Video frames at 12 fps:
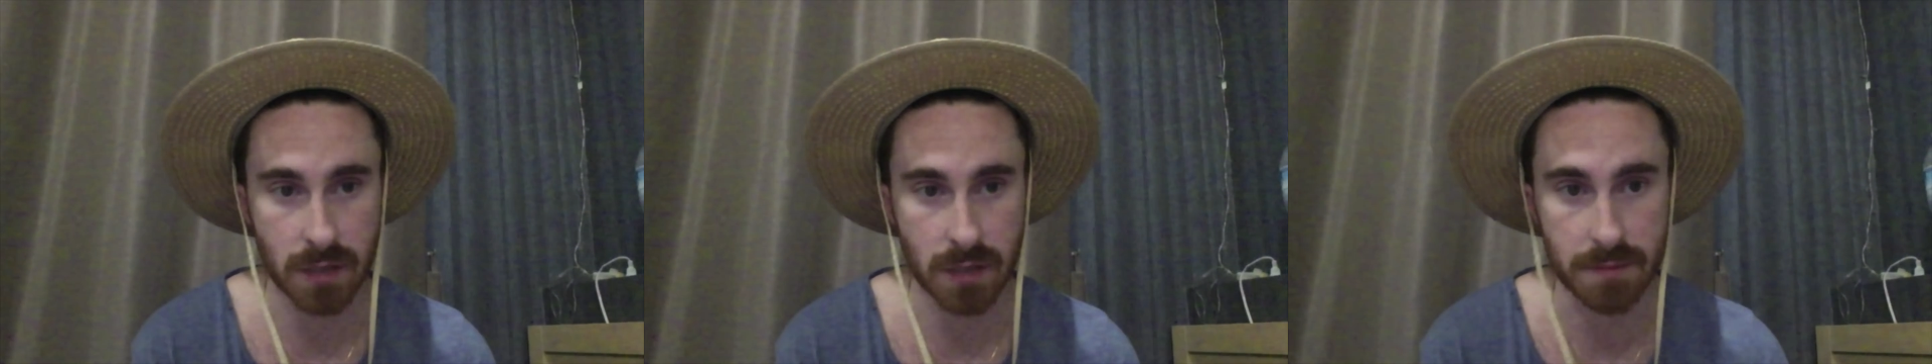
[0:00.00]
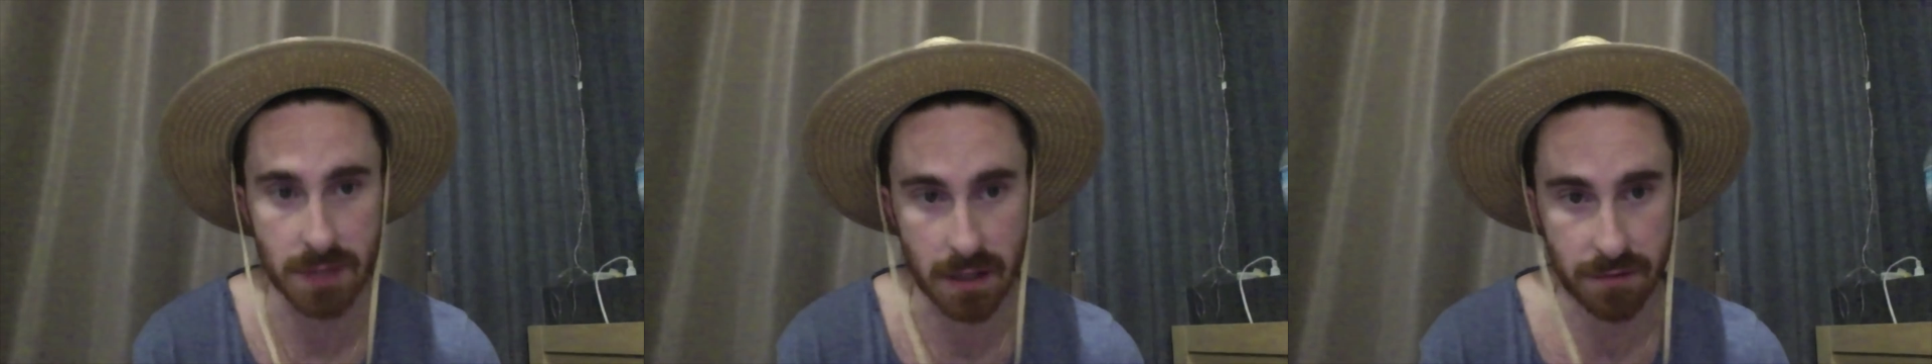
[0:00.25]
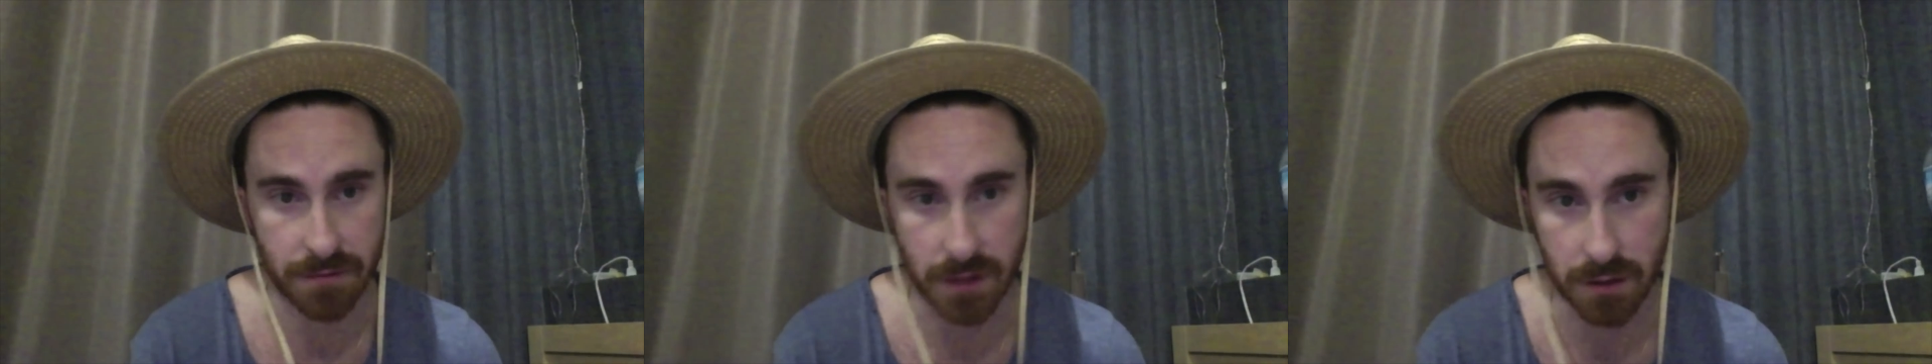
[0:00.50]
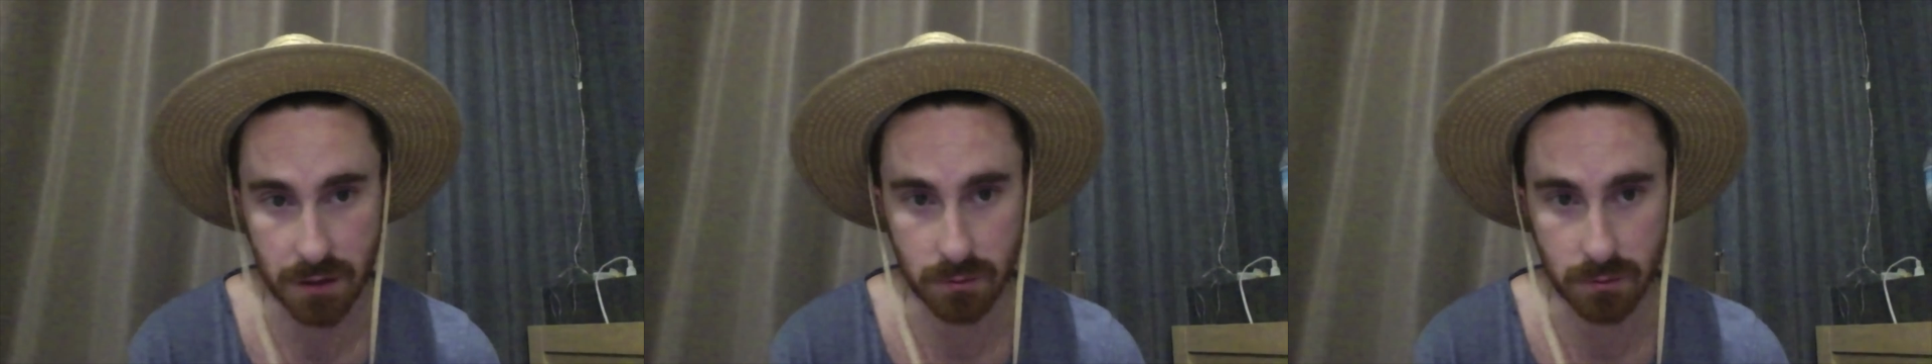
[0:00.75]
times that I
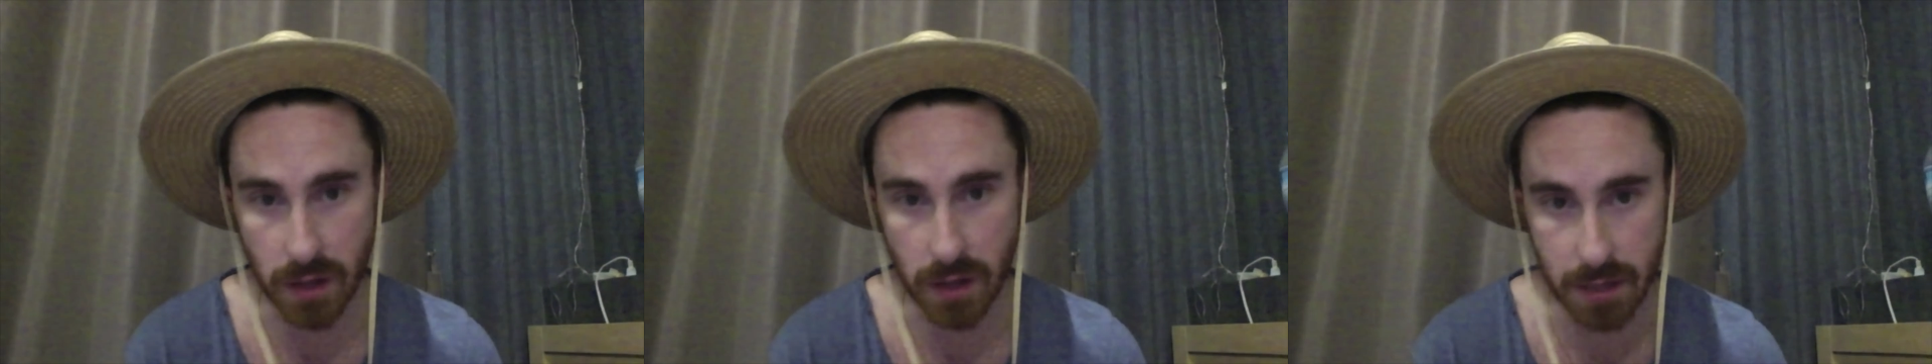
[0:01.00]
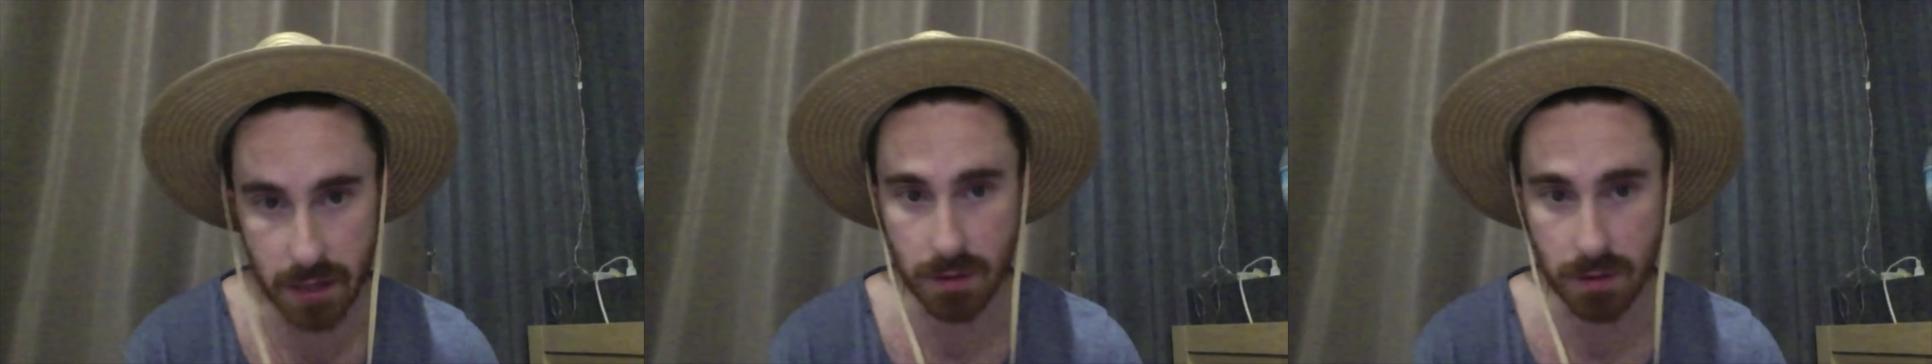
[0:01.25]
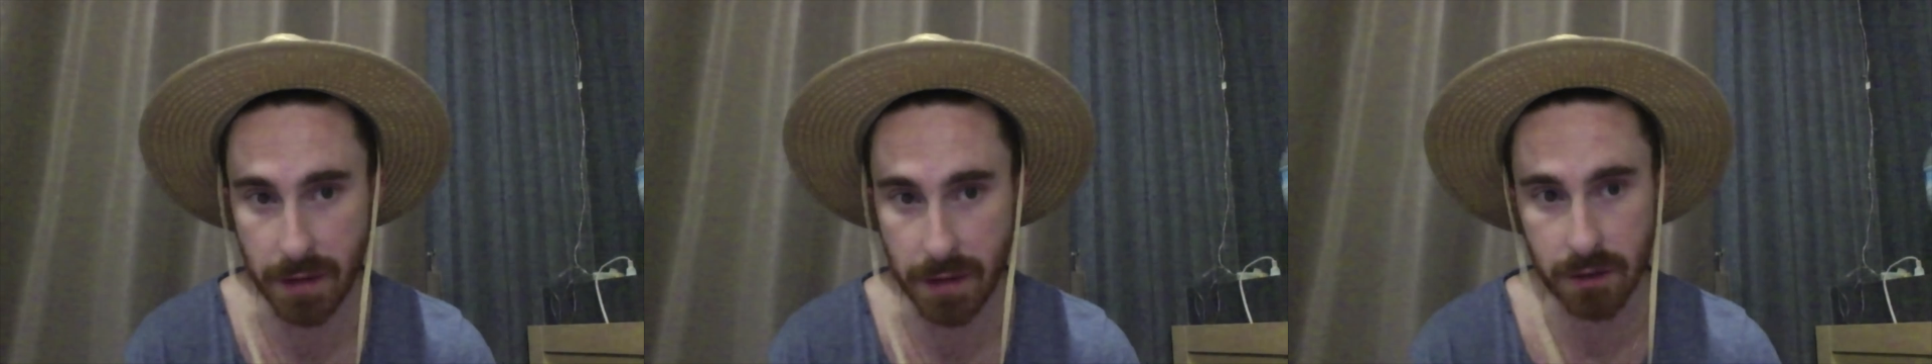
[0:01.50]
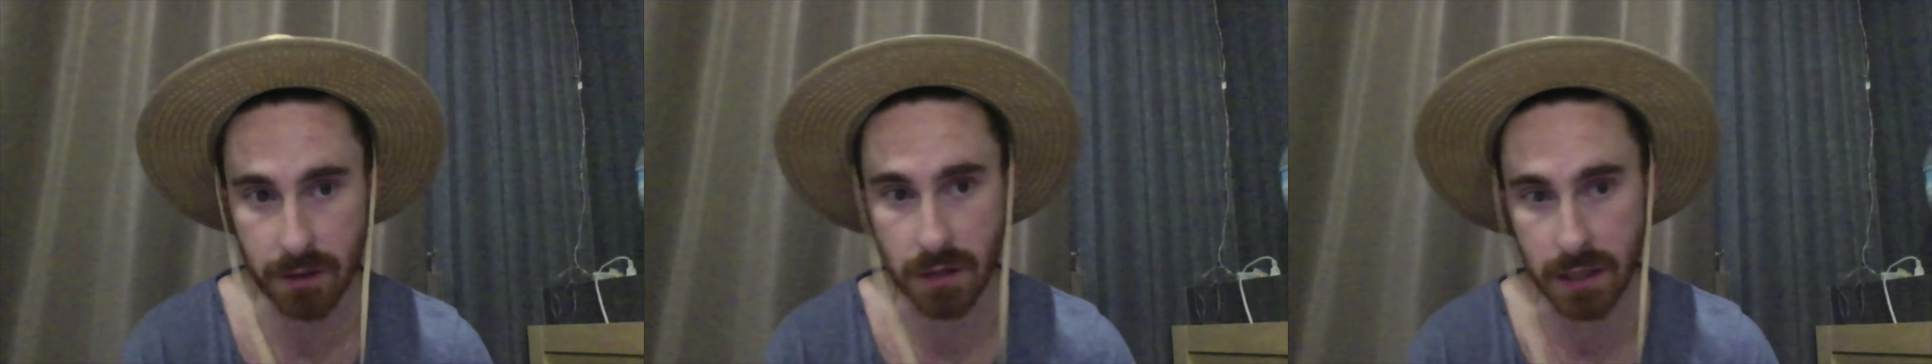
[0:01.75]
felt where I had
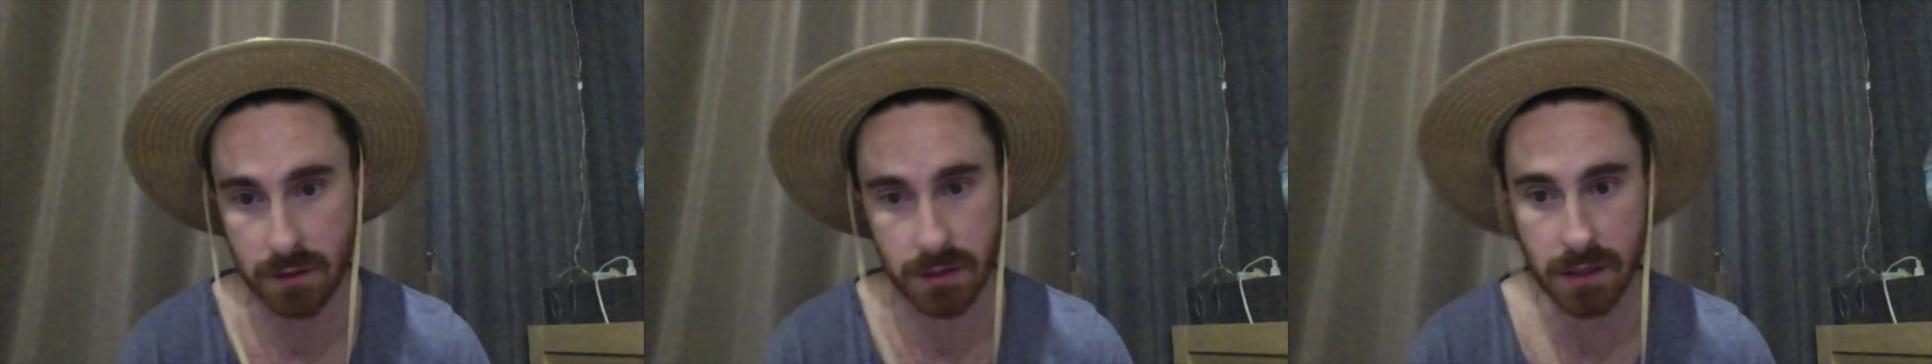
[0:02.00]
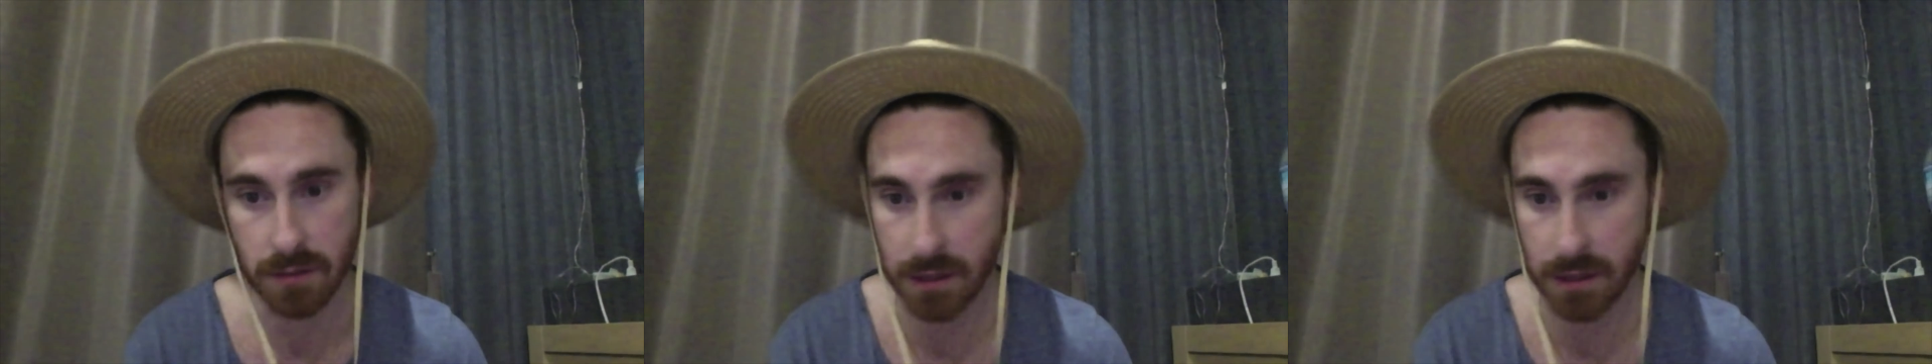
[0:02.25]
prepared correctly,